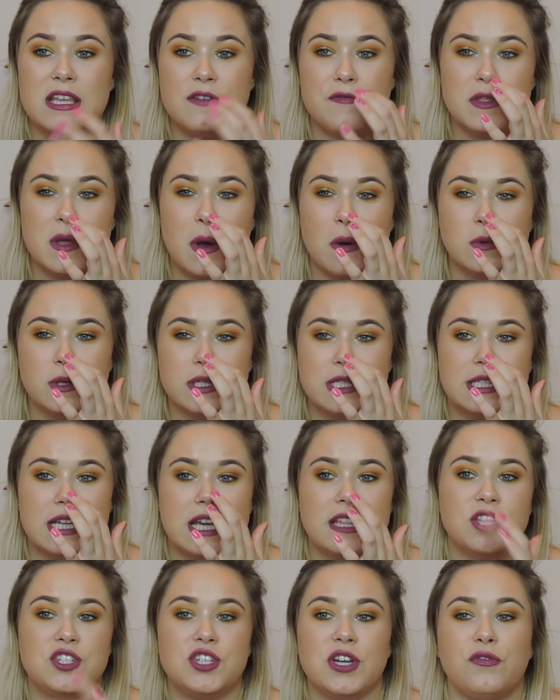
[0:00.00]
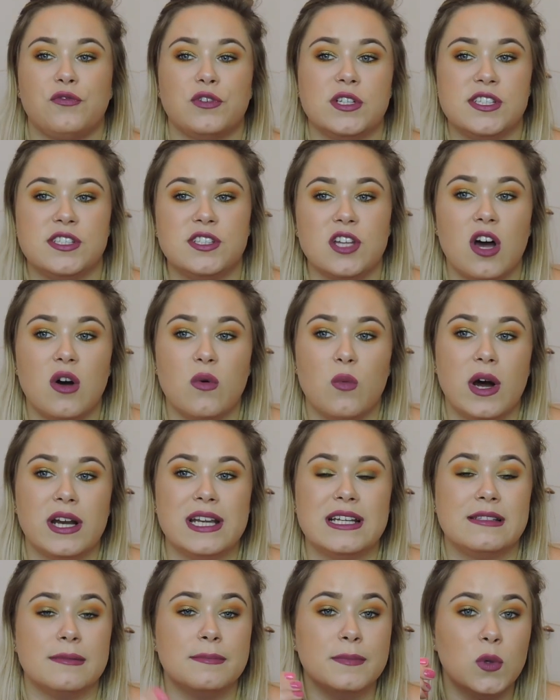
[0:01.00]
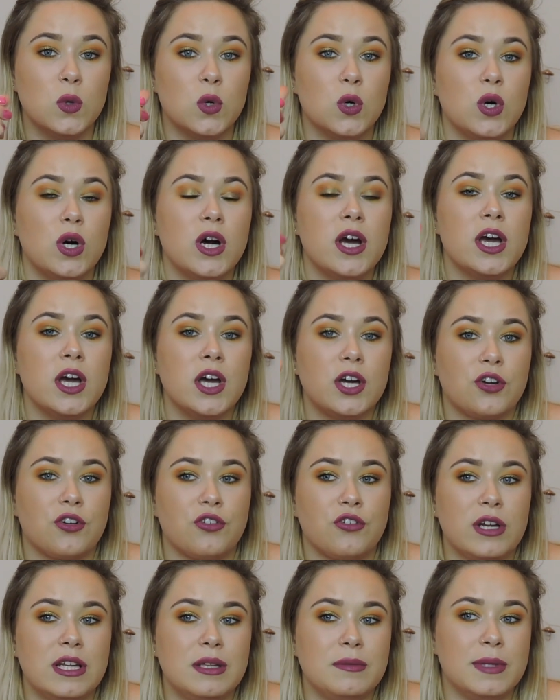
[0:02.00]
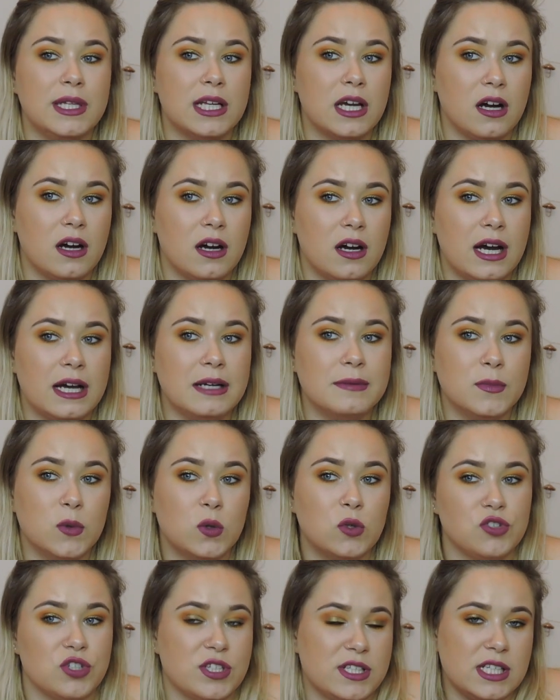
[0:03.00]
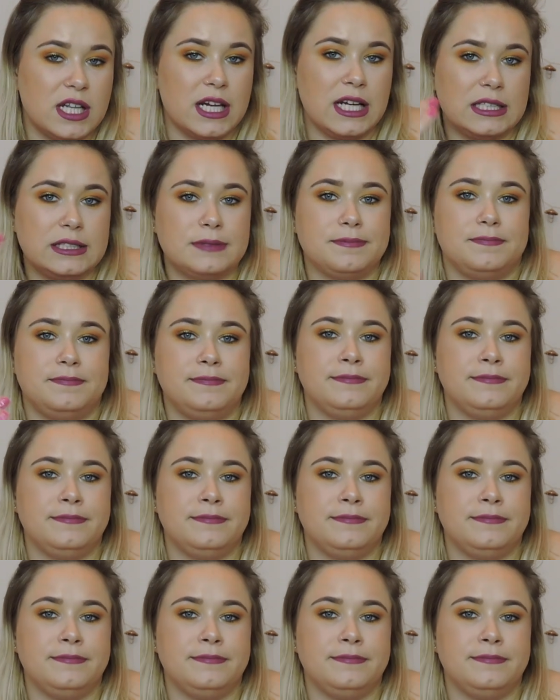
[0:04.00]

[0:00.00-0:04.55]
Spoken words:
even though I would say the Jeffree Star one is more creamier and more just like